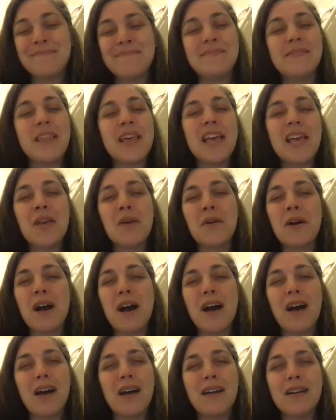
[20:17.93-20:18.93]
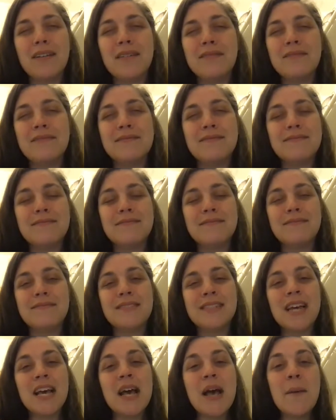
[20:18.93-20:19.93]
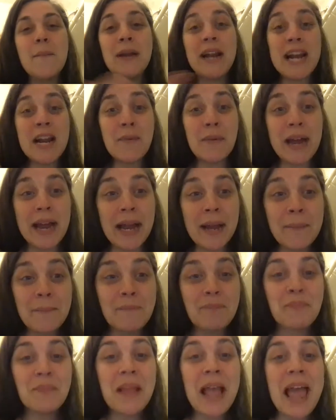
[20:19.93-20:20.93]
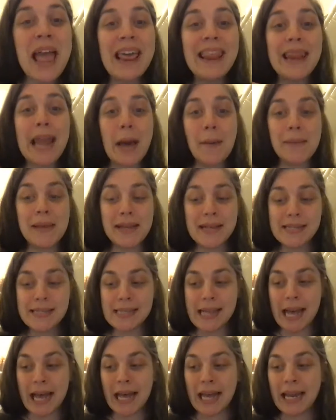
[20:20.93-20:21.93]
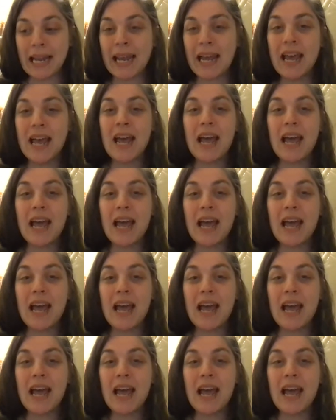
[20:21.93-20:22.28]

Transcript: Thank you, God. But anyway, that being said,